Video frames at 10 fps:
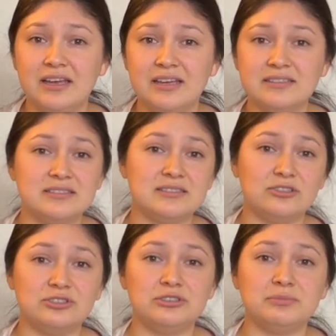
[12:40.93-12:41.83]
is
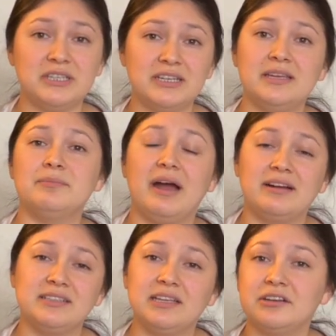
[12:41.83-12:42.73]
social media
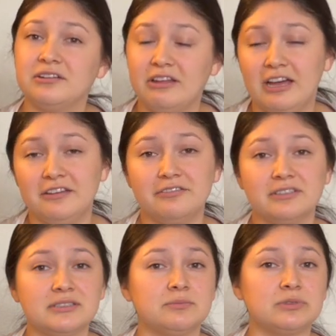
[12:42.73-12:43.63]
impacting your life
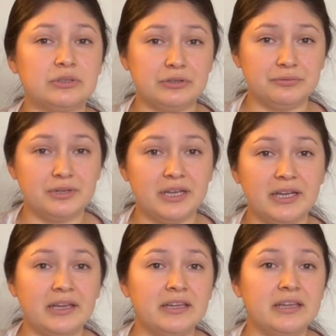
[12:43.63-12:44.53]
in some sort of way?